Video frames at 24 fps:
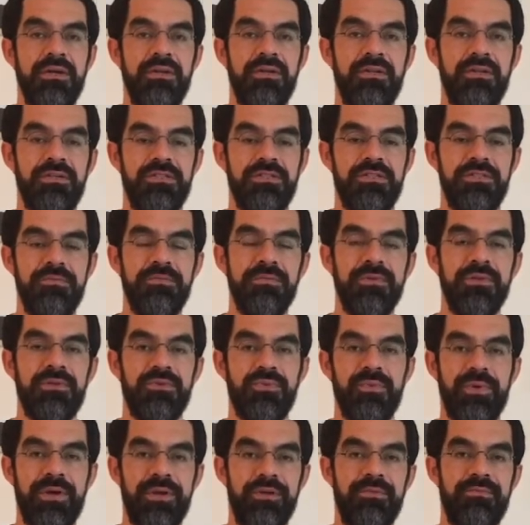a similar
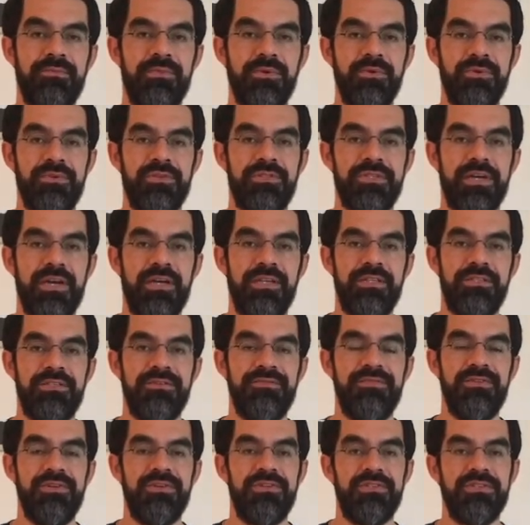way on both sides, if
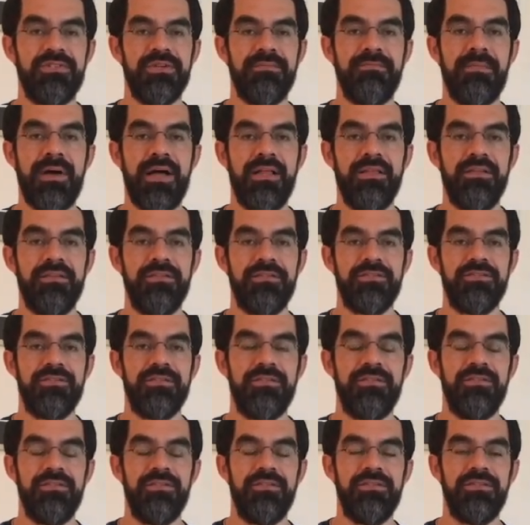there's a balance
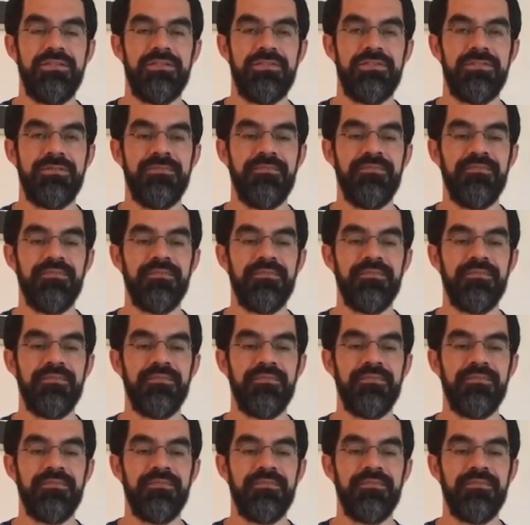in this